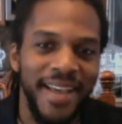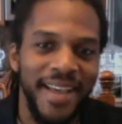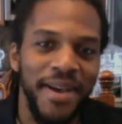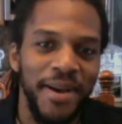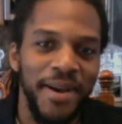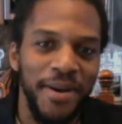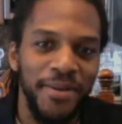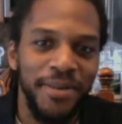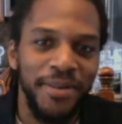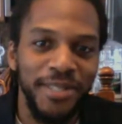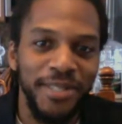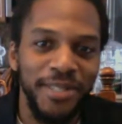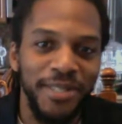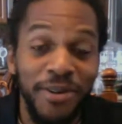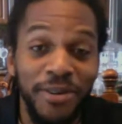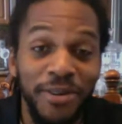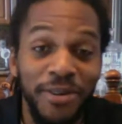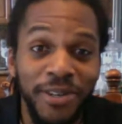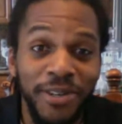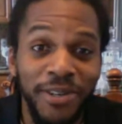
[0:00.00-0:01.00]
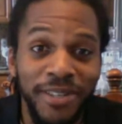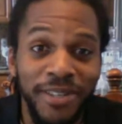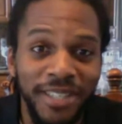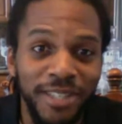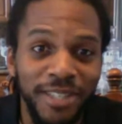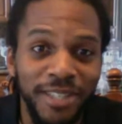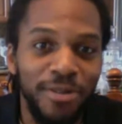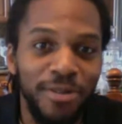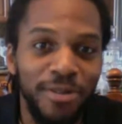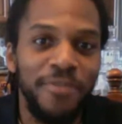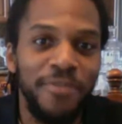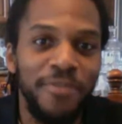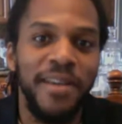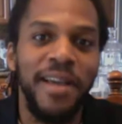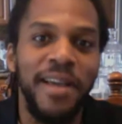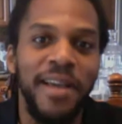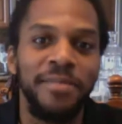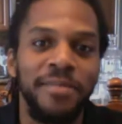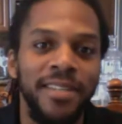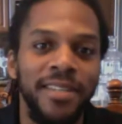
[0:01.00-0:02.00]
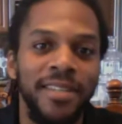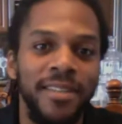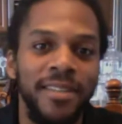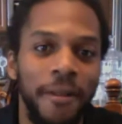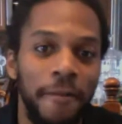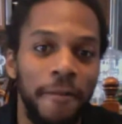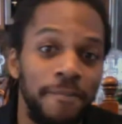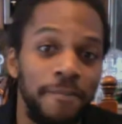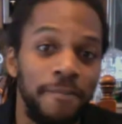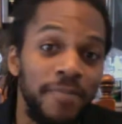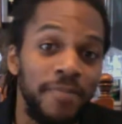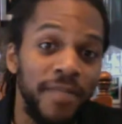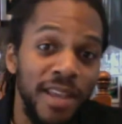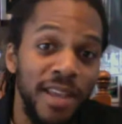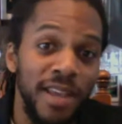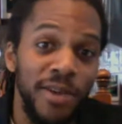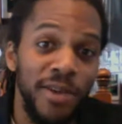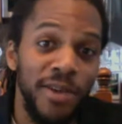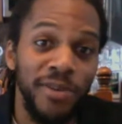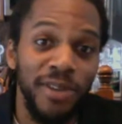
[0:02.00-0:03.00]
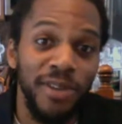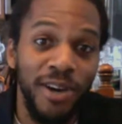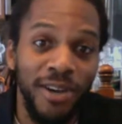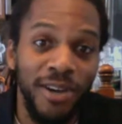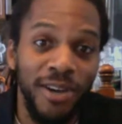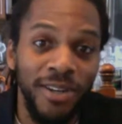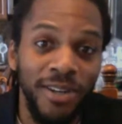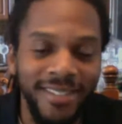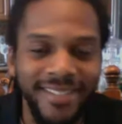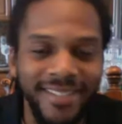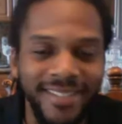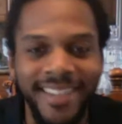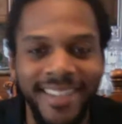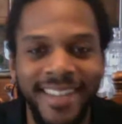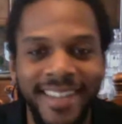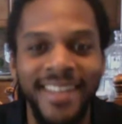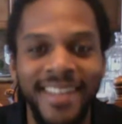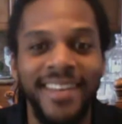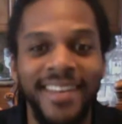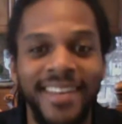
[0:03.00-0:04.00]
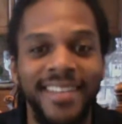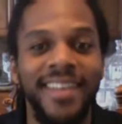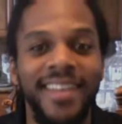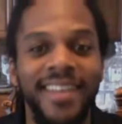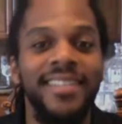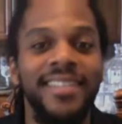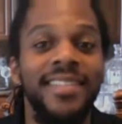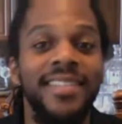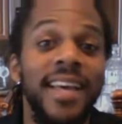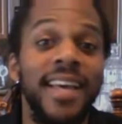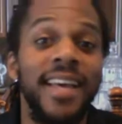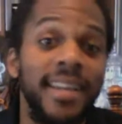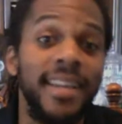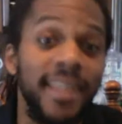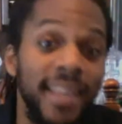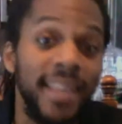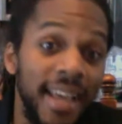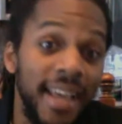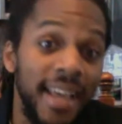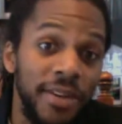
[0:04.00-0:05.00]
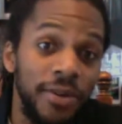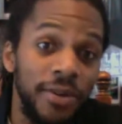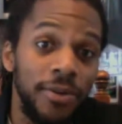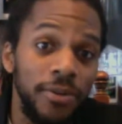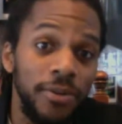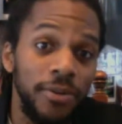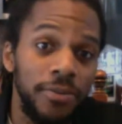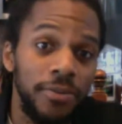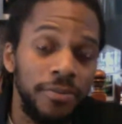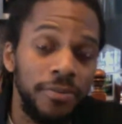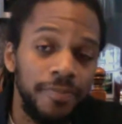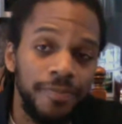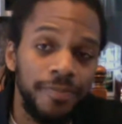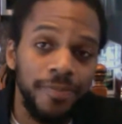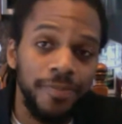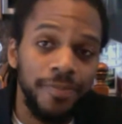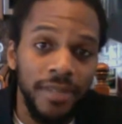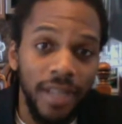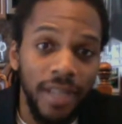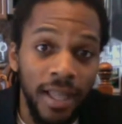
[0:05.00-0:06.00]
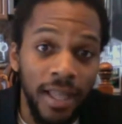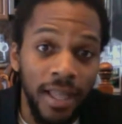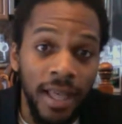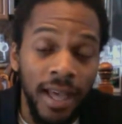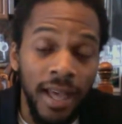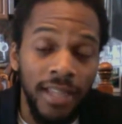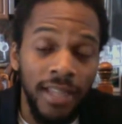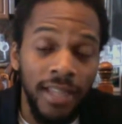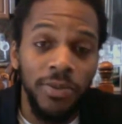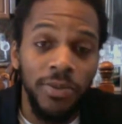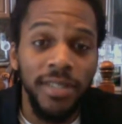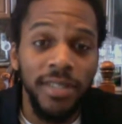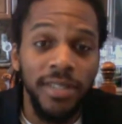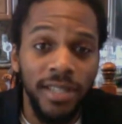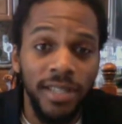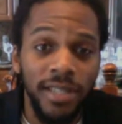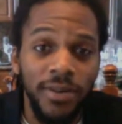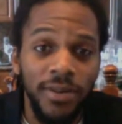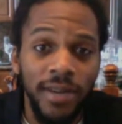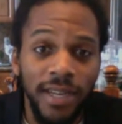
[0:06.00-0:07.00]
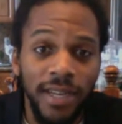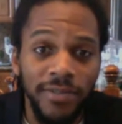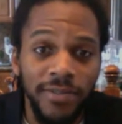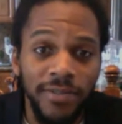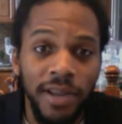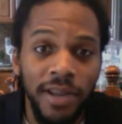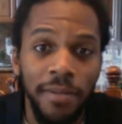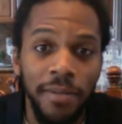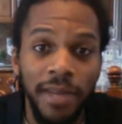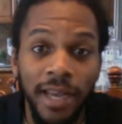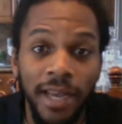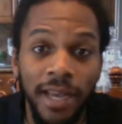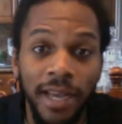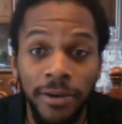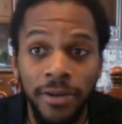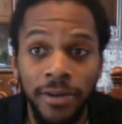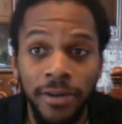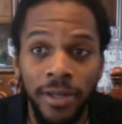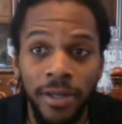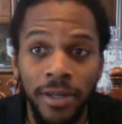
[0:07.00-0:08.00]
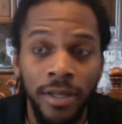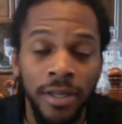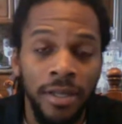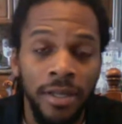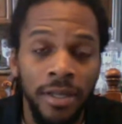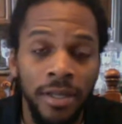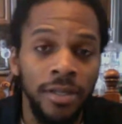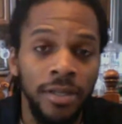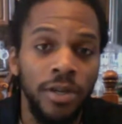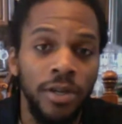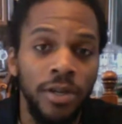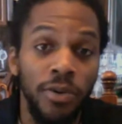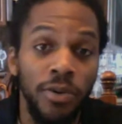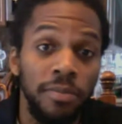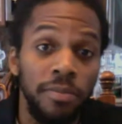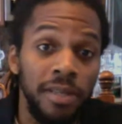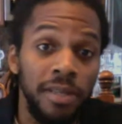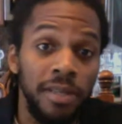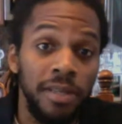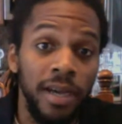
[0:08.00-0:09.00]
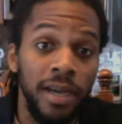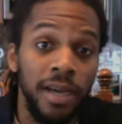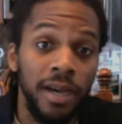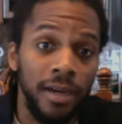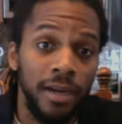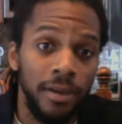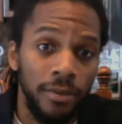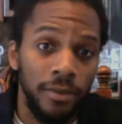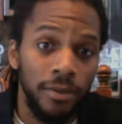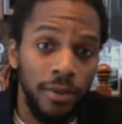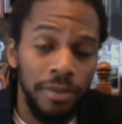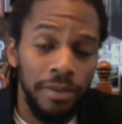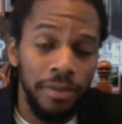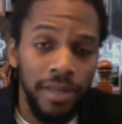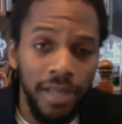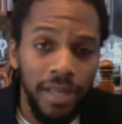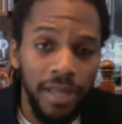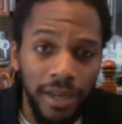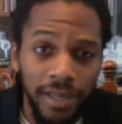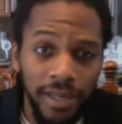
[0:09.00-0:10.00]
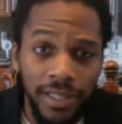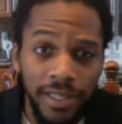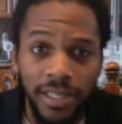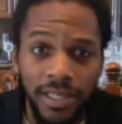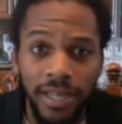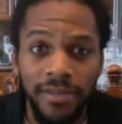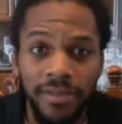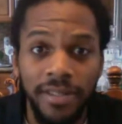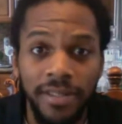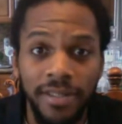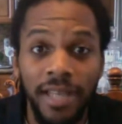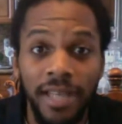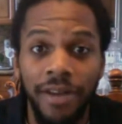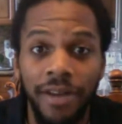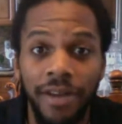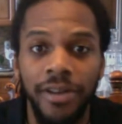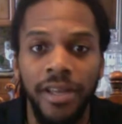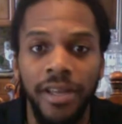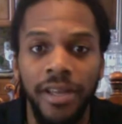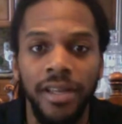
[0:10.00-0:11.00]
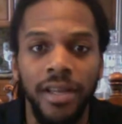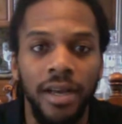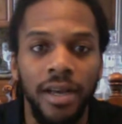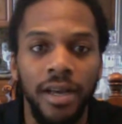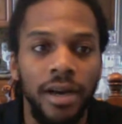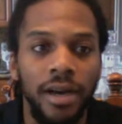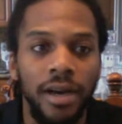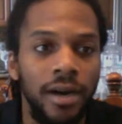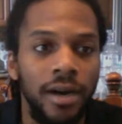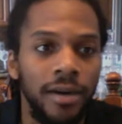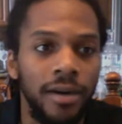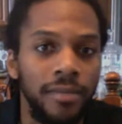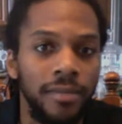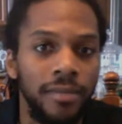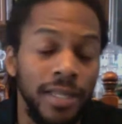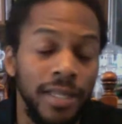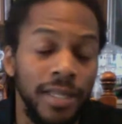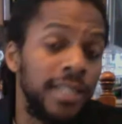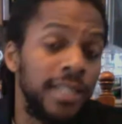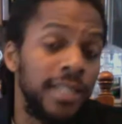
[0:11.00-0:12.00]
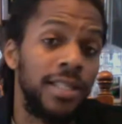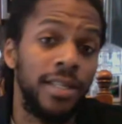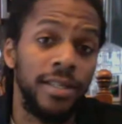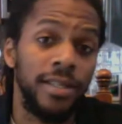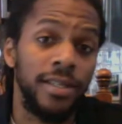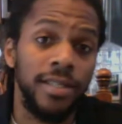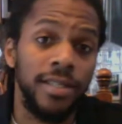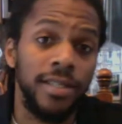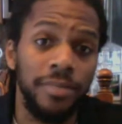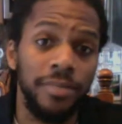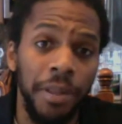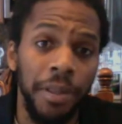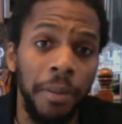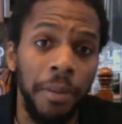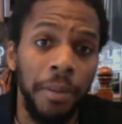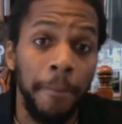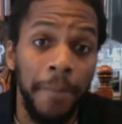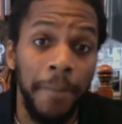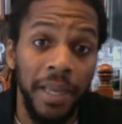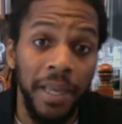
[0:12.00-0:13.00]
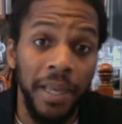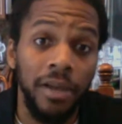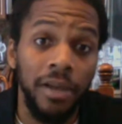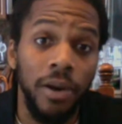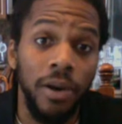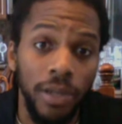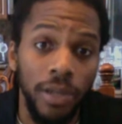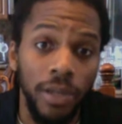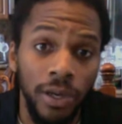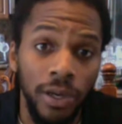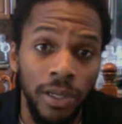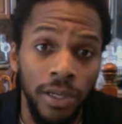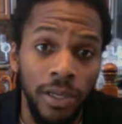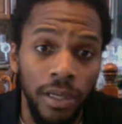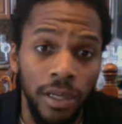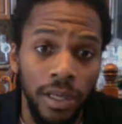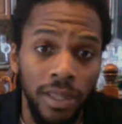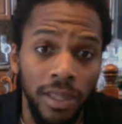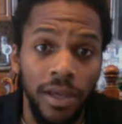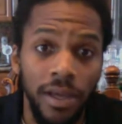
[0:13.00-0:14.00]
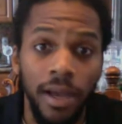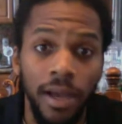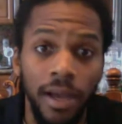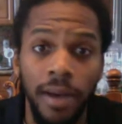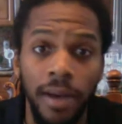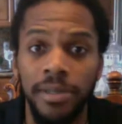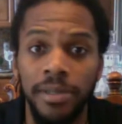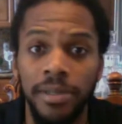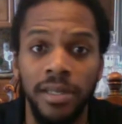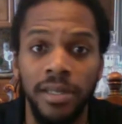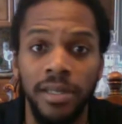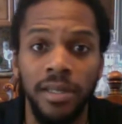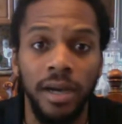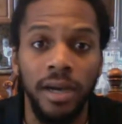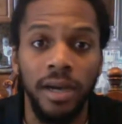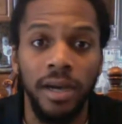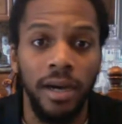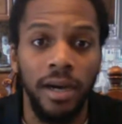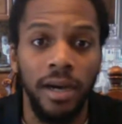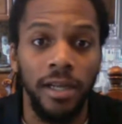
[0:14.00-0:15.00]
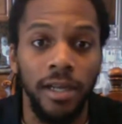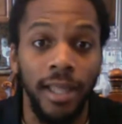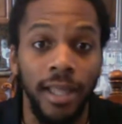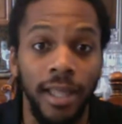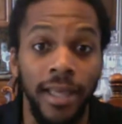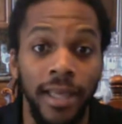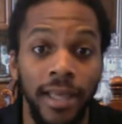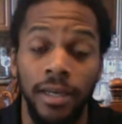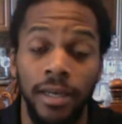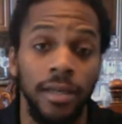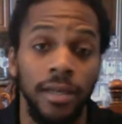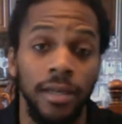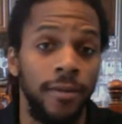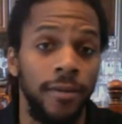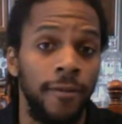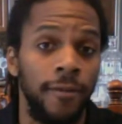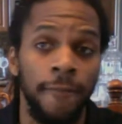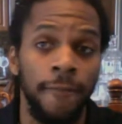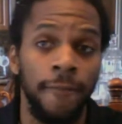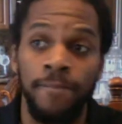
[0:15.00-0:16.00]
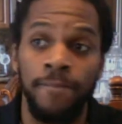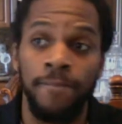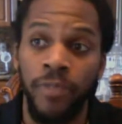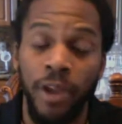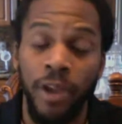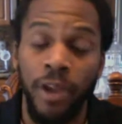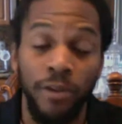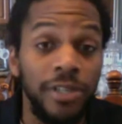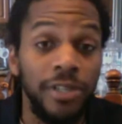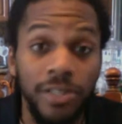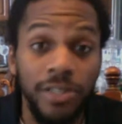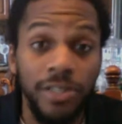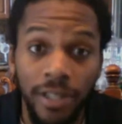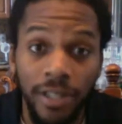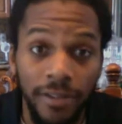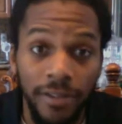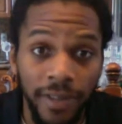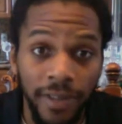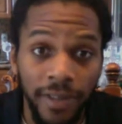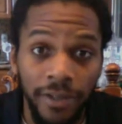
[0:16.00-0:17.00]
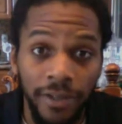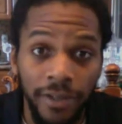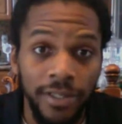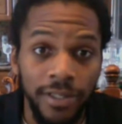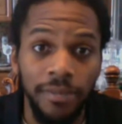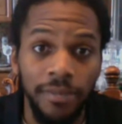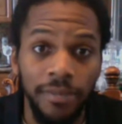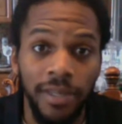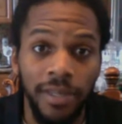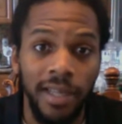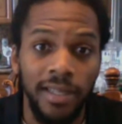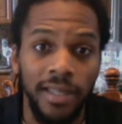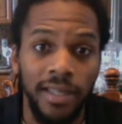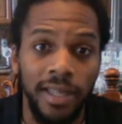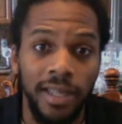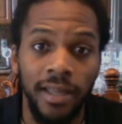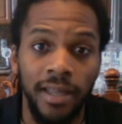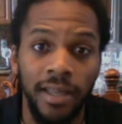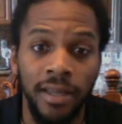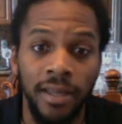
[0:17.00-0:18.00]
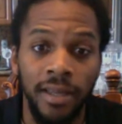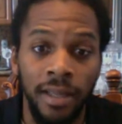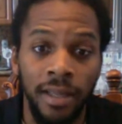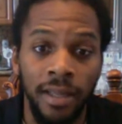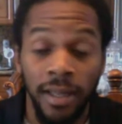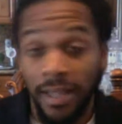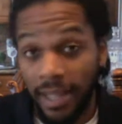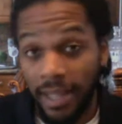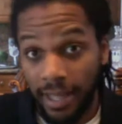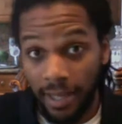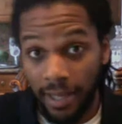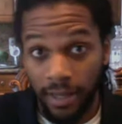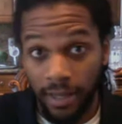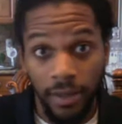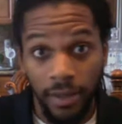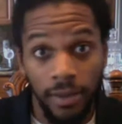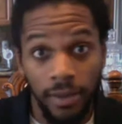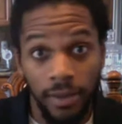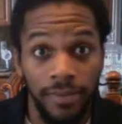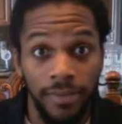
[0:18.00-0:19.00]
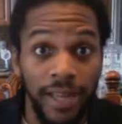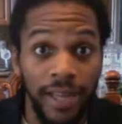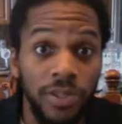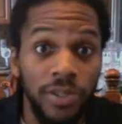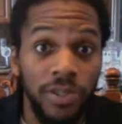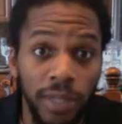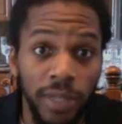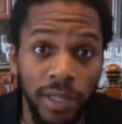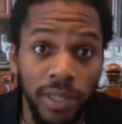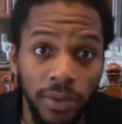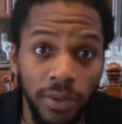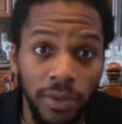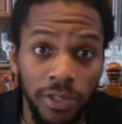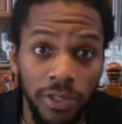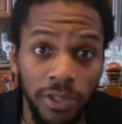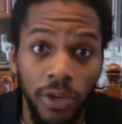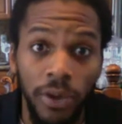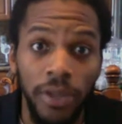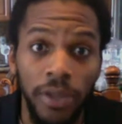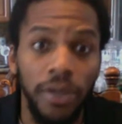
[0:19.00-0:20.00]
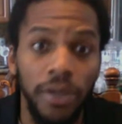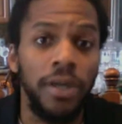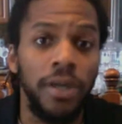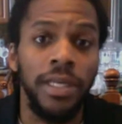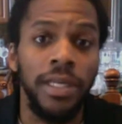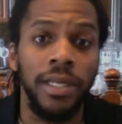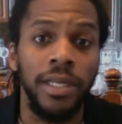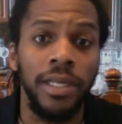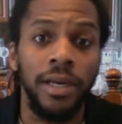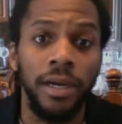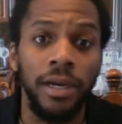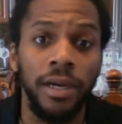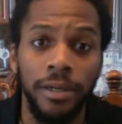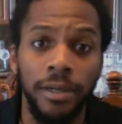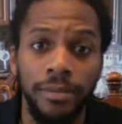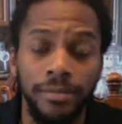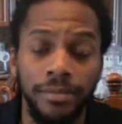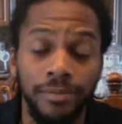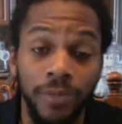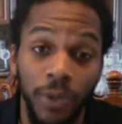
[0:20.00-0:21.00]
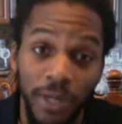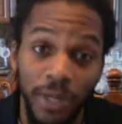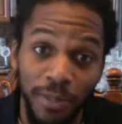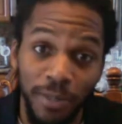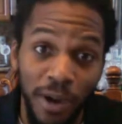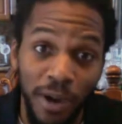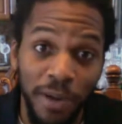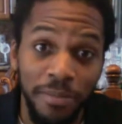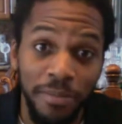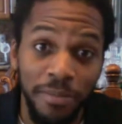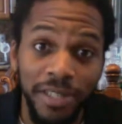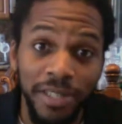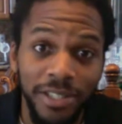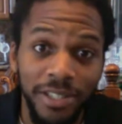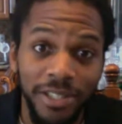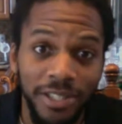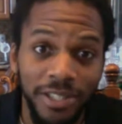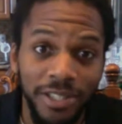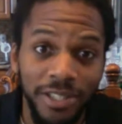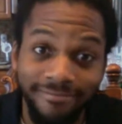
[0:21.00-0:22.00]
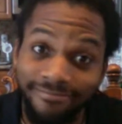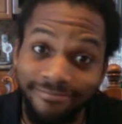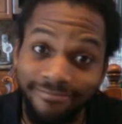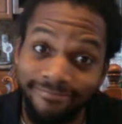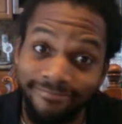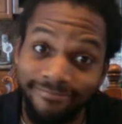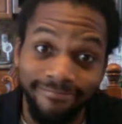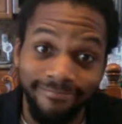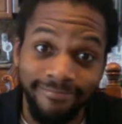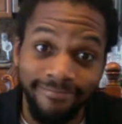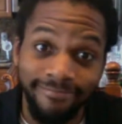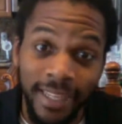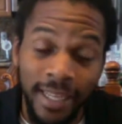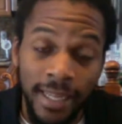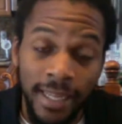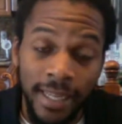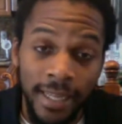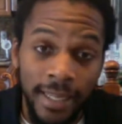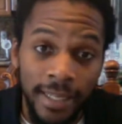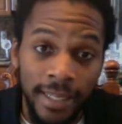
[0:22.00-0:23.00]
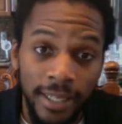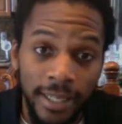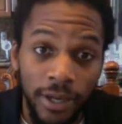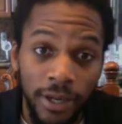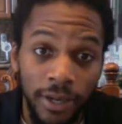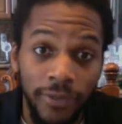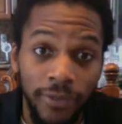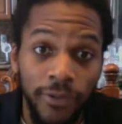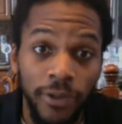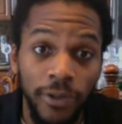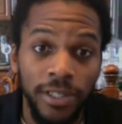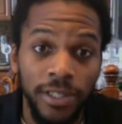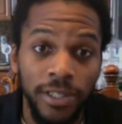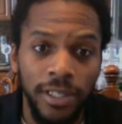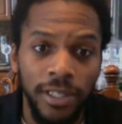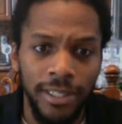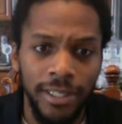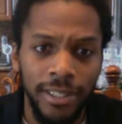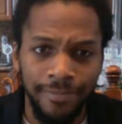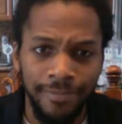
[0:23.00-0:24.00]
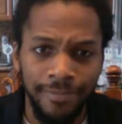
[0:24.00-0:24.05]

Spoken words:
What's going on, Disrupt family? Here we are, another Saturday at noon. I just want to thank you guys for coming out. We'll be here each and every Saturday, unless there's something big going on in the company, like a regional event or something like that. Like next week, what's going on in West Palm Beach? Unfortunately,